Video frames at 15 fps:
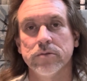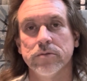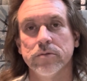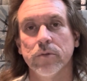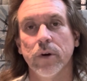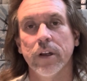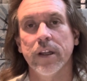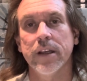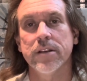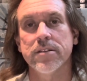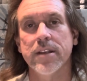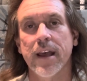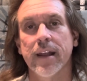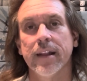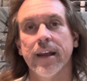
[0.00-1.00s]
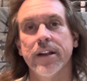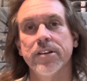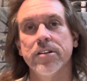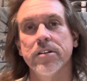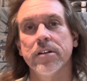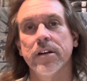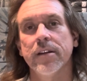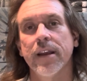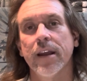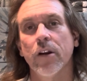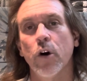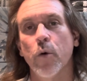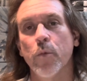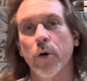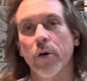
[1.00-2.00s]
What is that legend and that
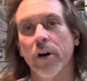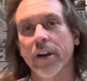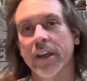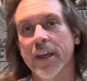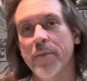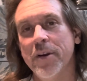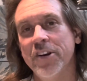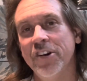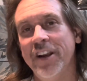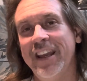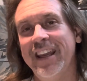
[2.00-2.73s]
homoerotic imagery?